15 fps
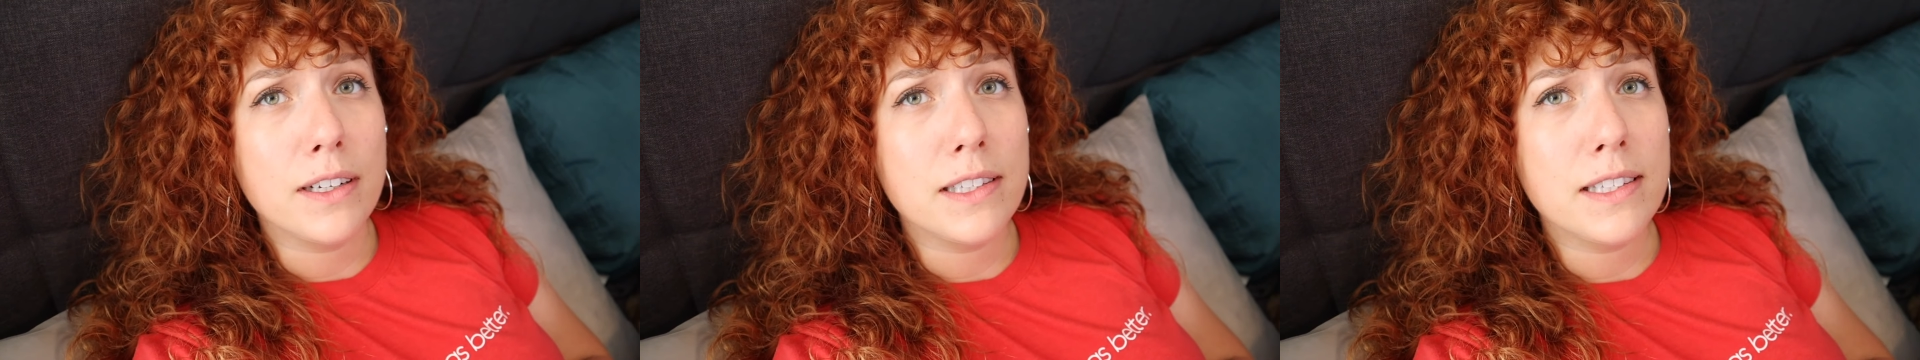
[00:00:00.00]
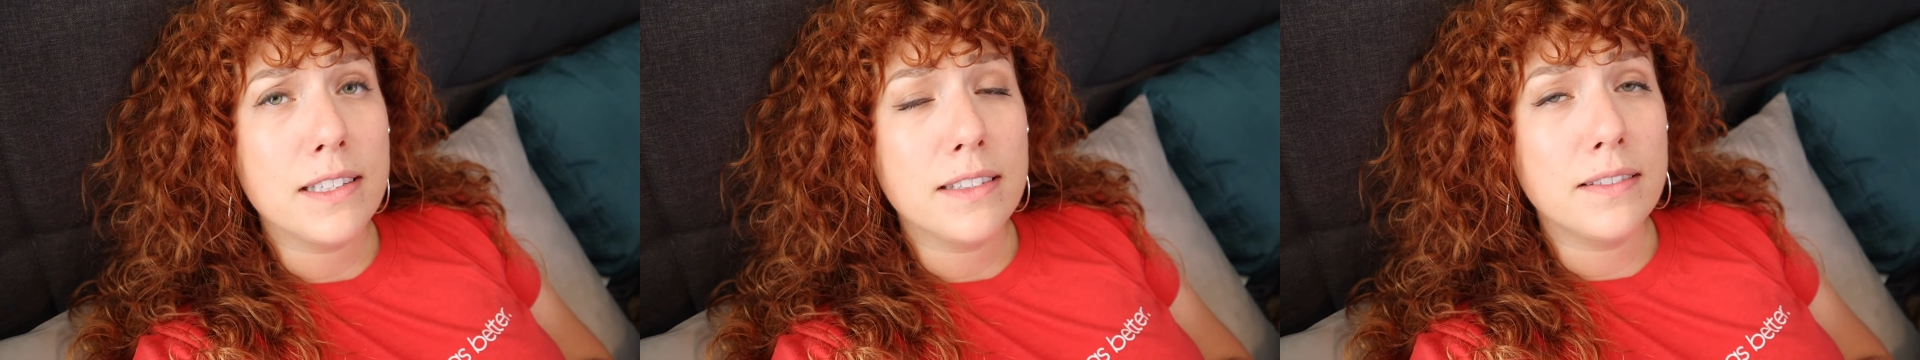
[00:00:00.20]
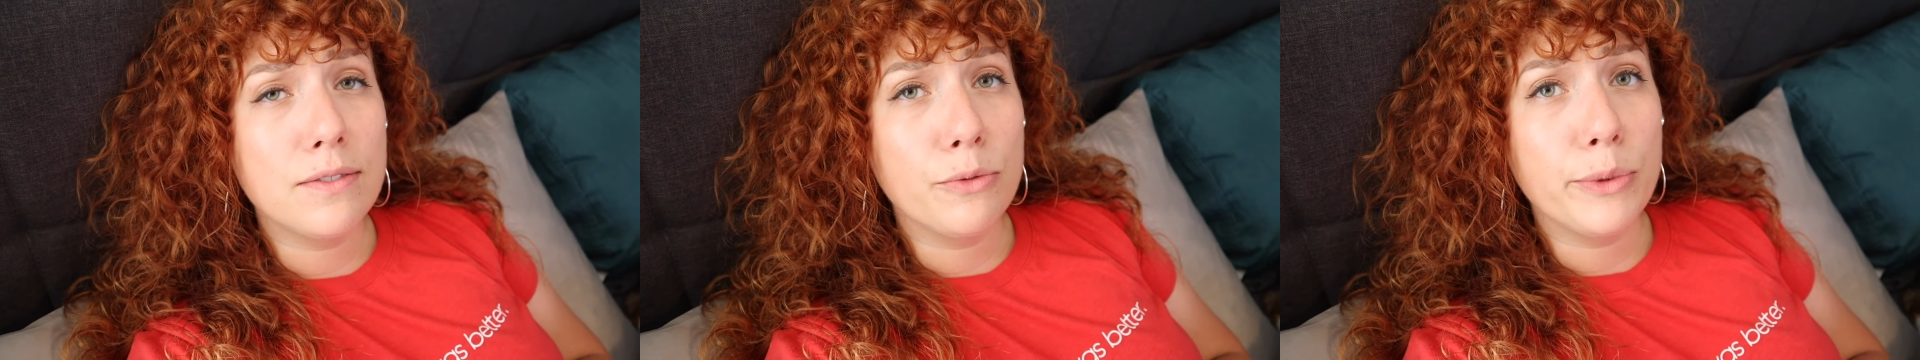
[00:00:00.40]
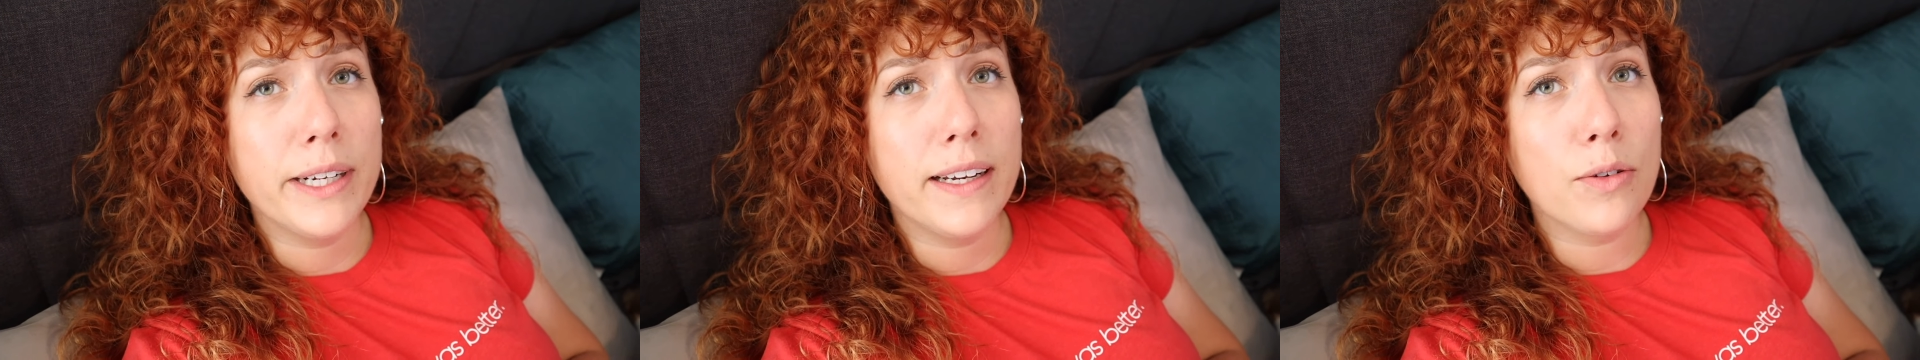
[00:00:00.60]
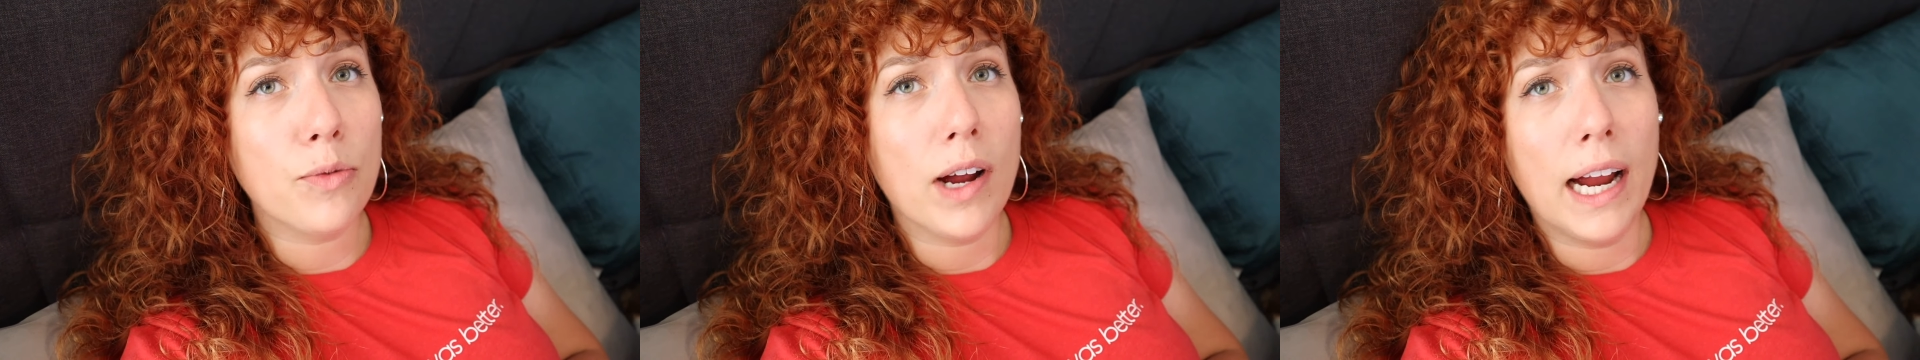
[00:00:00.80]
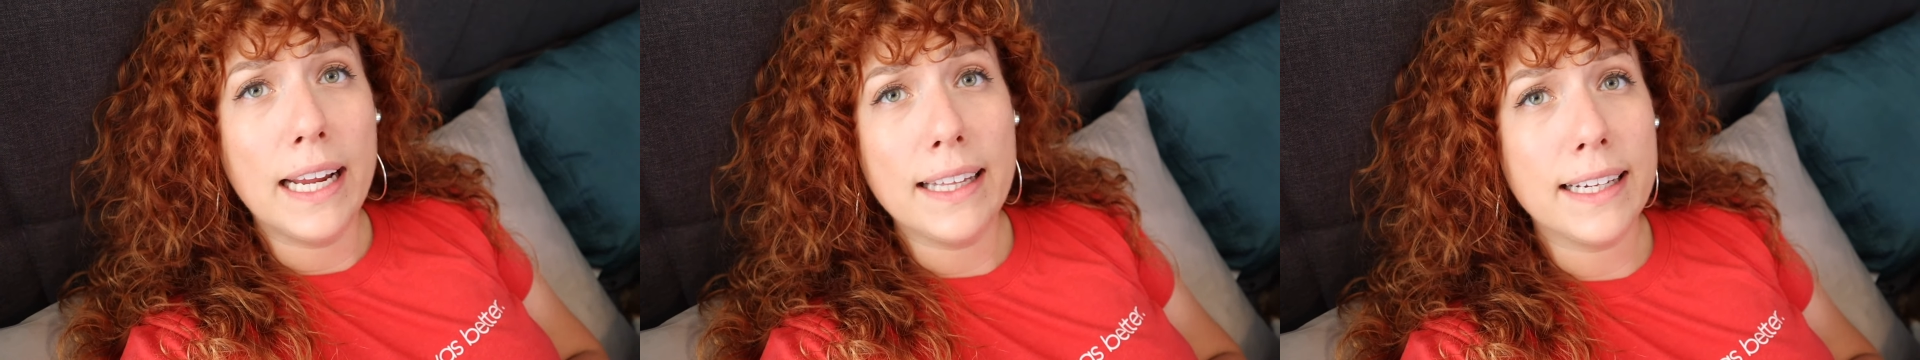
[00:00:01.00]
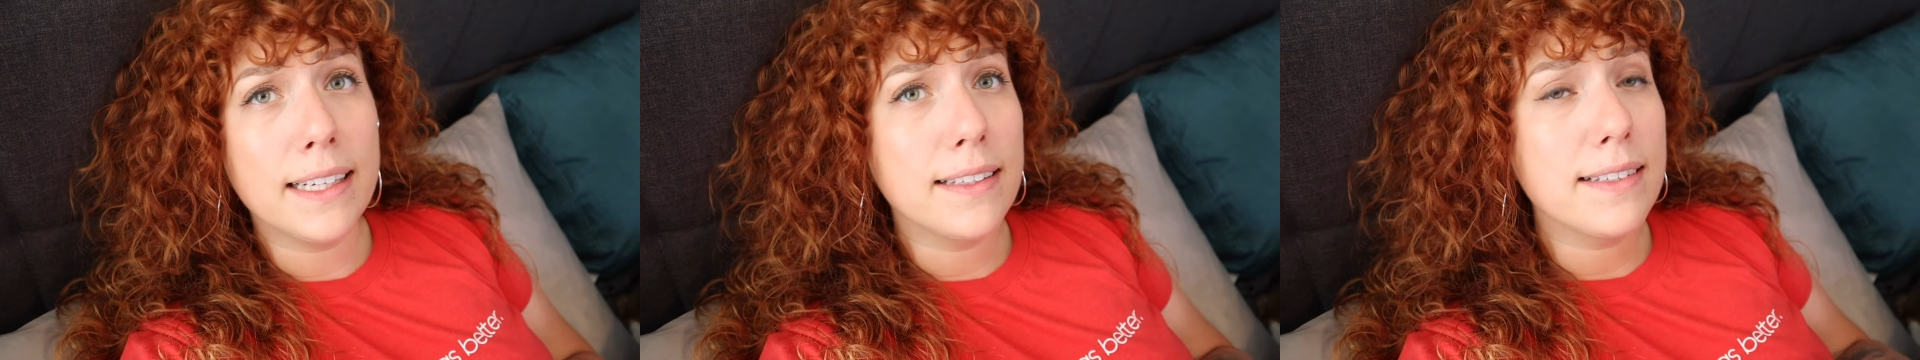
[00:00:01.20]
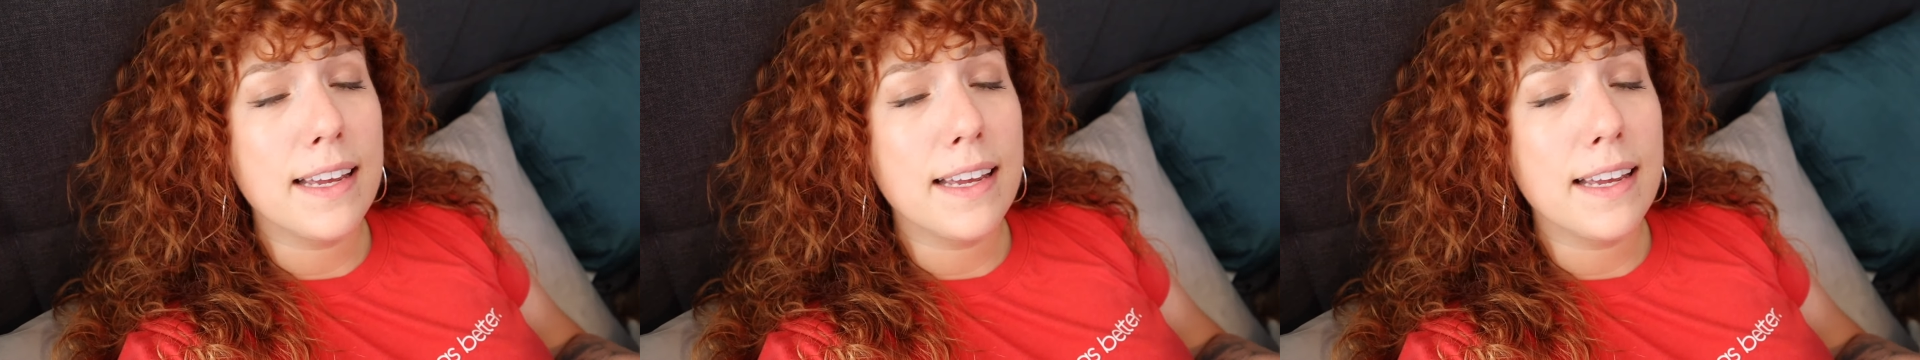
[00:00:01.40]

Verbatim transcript: It's Reading Wryly,